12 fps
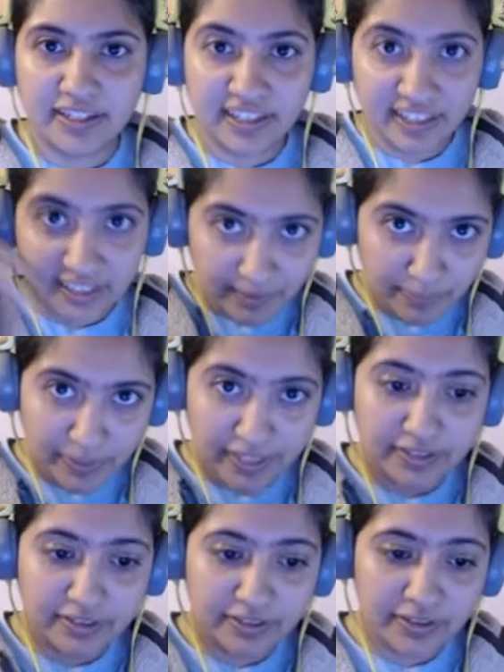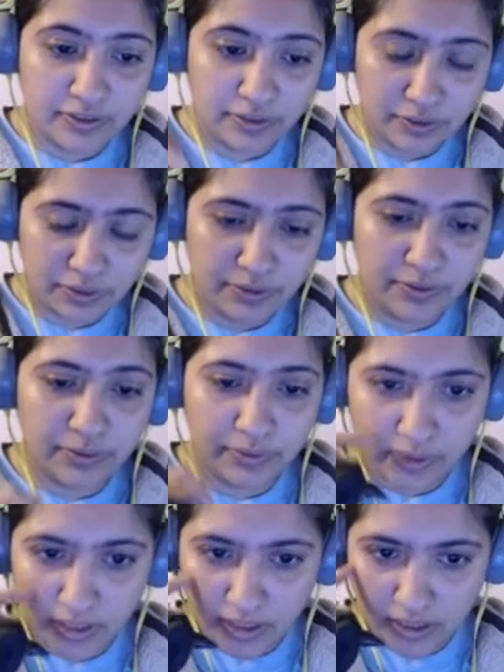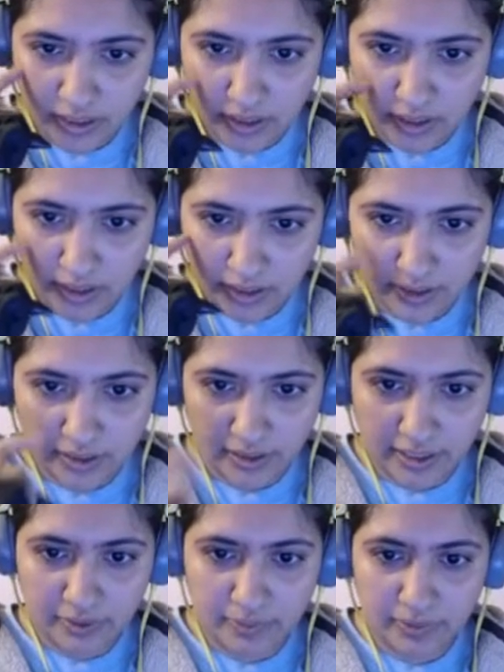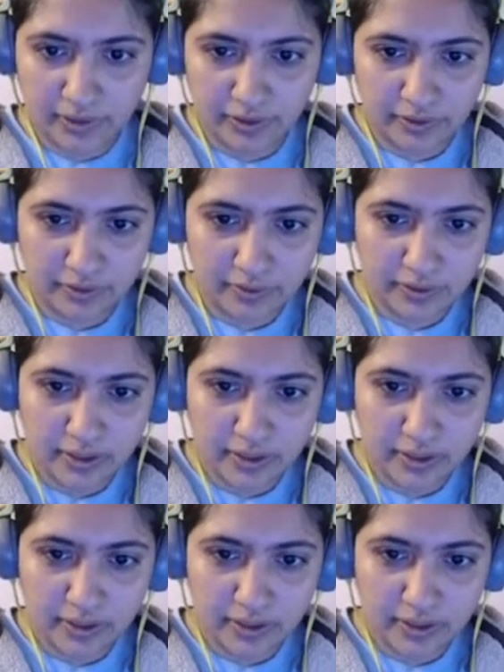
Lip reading: clip it to the layer below,